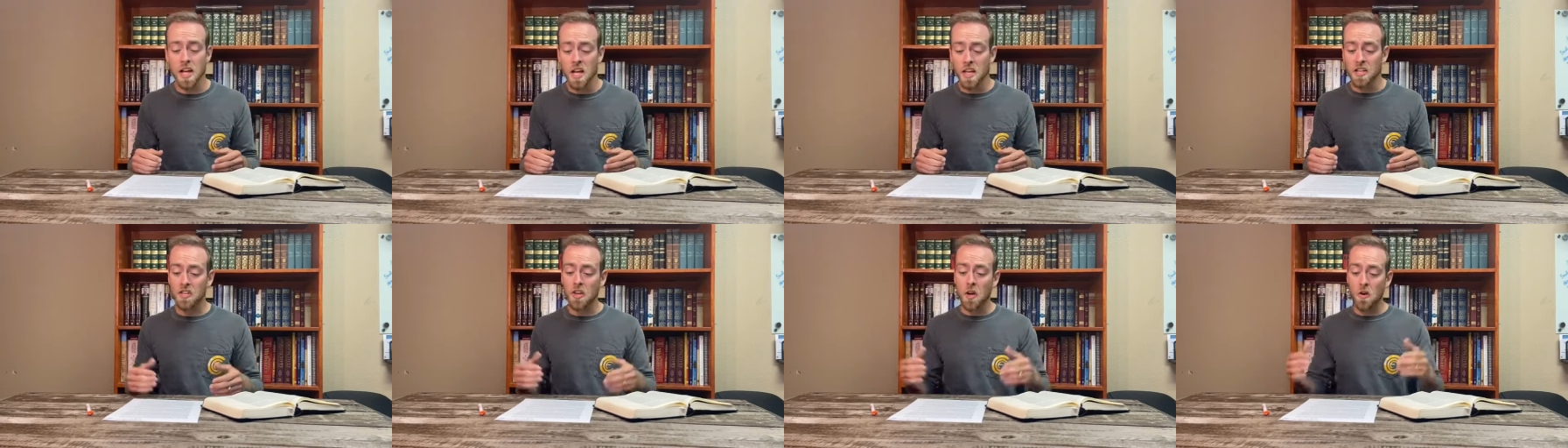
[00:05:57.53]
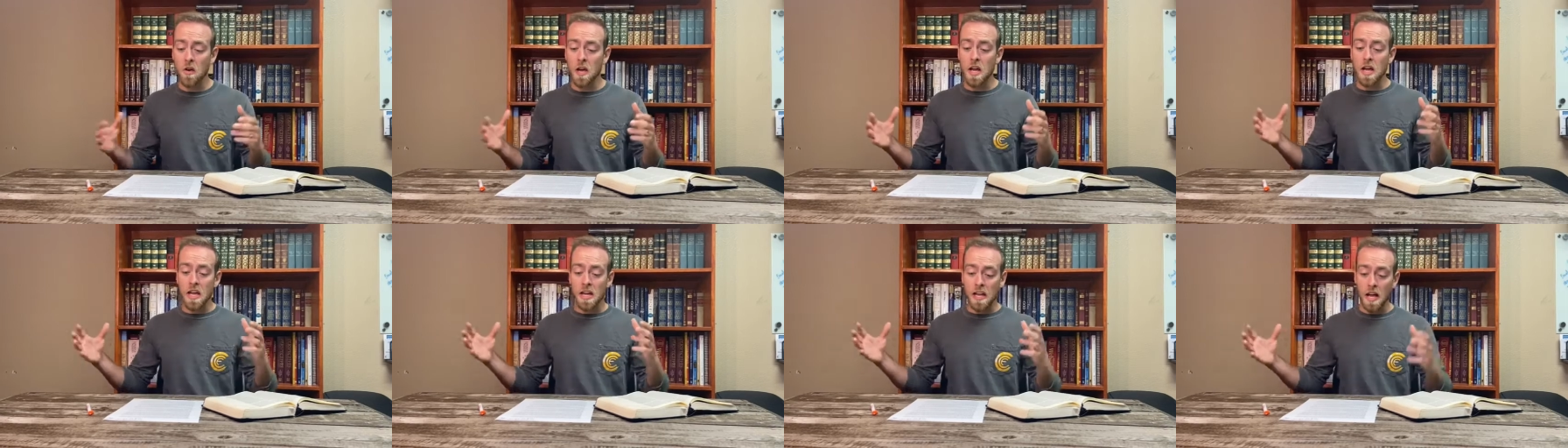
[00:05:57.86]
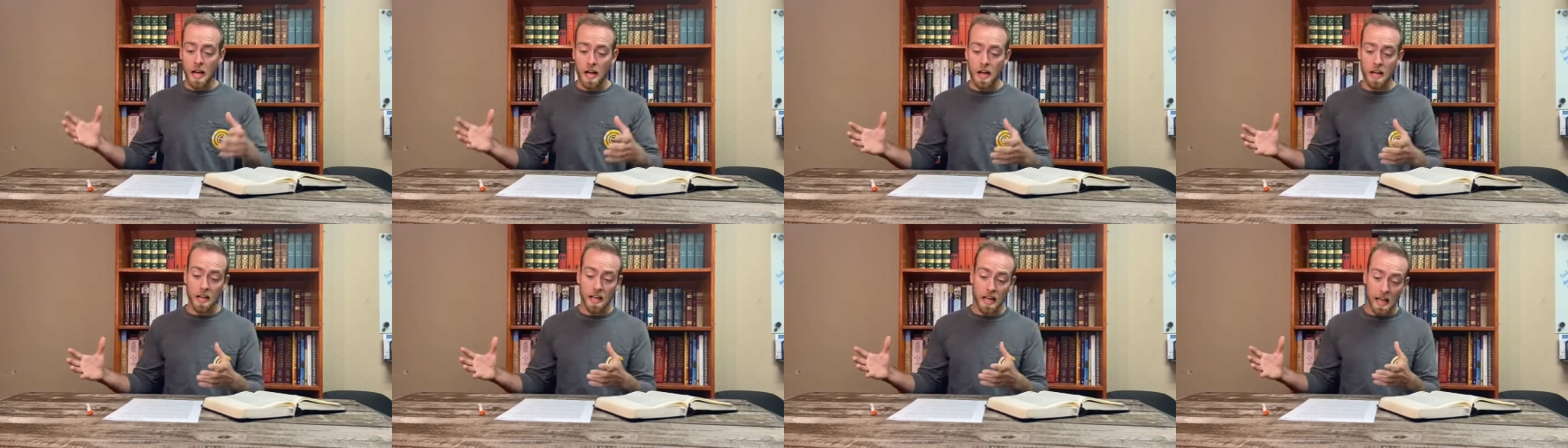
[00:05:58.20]
So
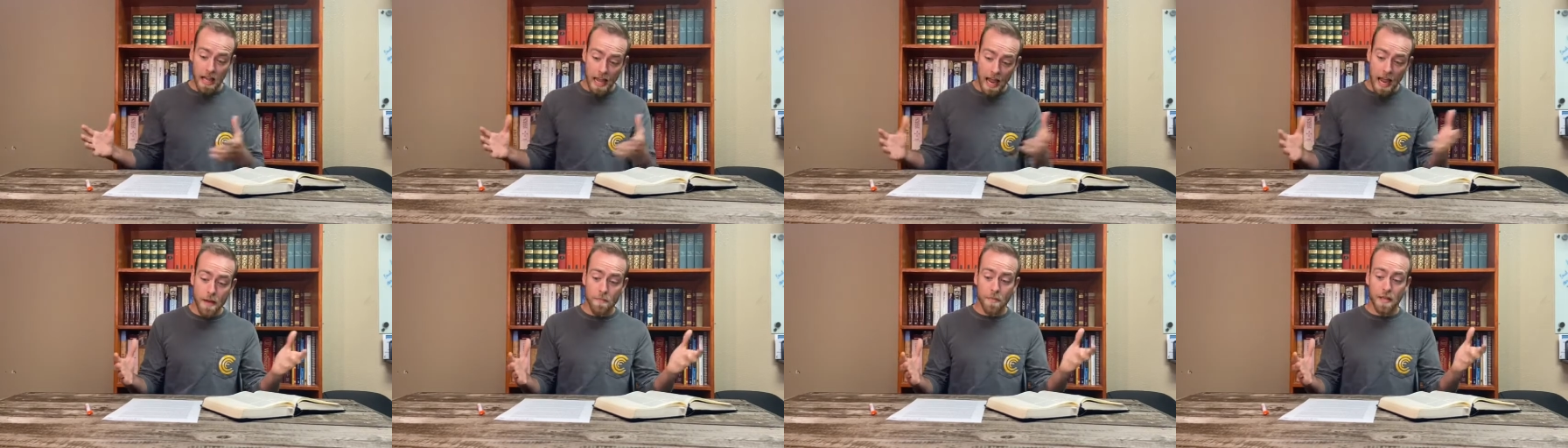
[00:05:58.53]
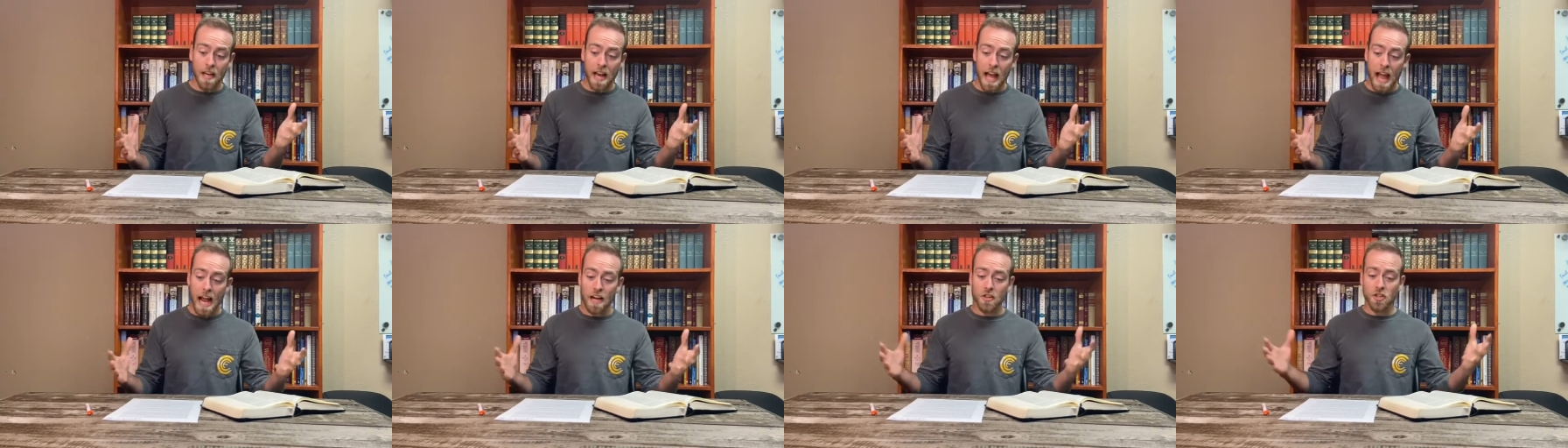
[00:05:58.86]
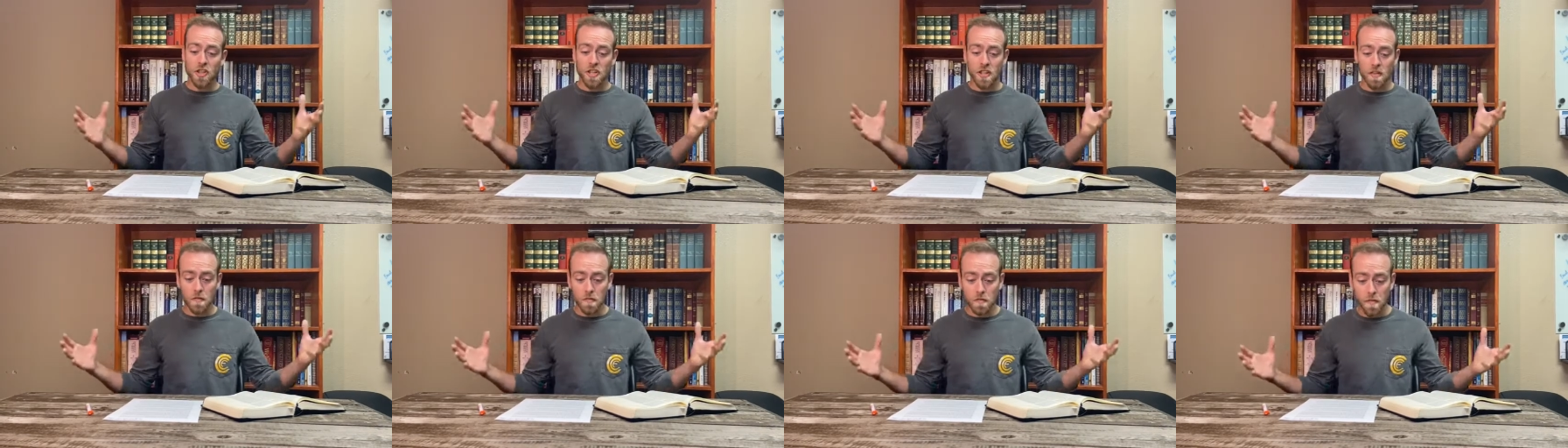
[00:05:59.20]
uh, Haman
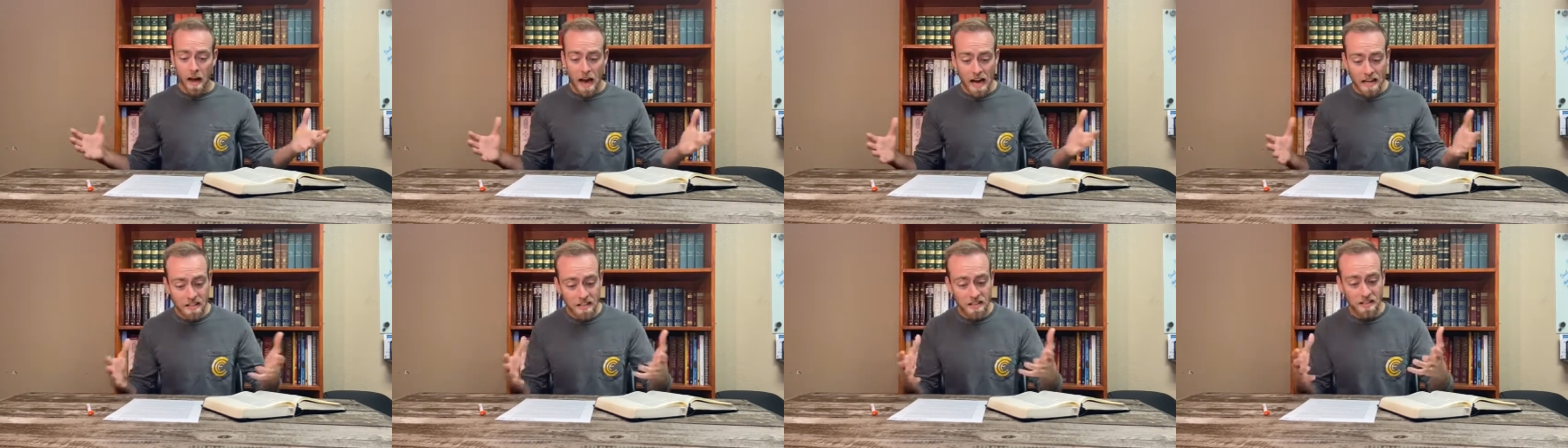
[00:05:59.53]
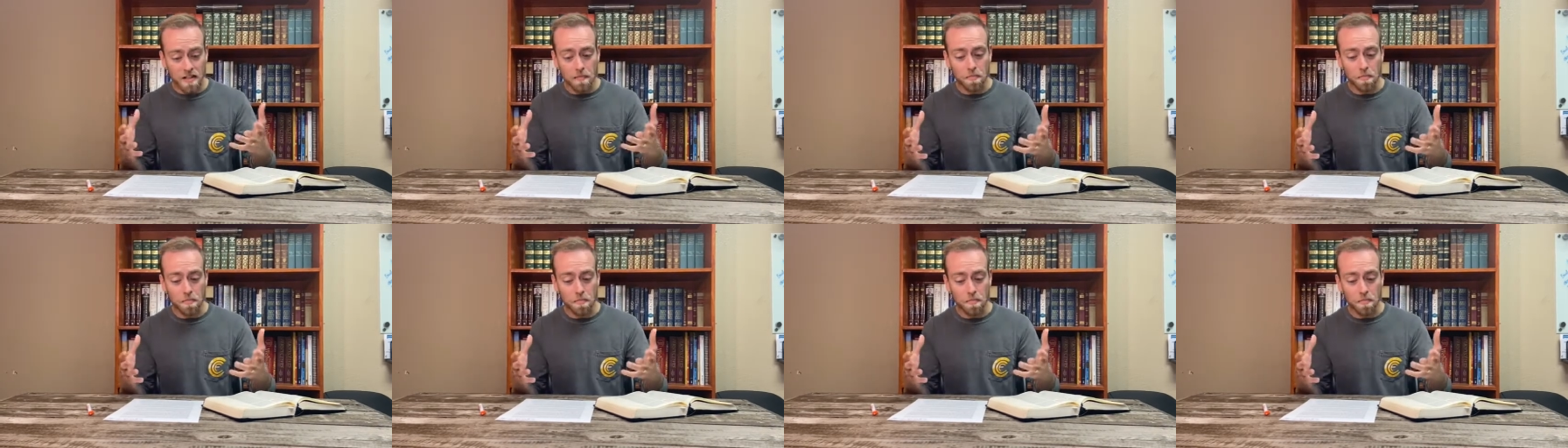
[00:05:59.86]
actually devises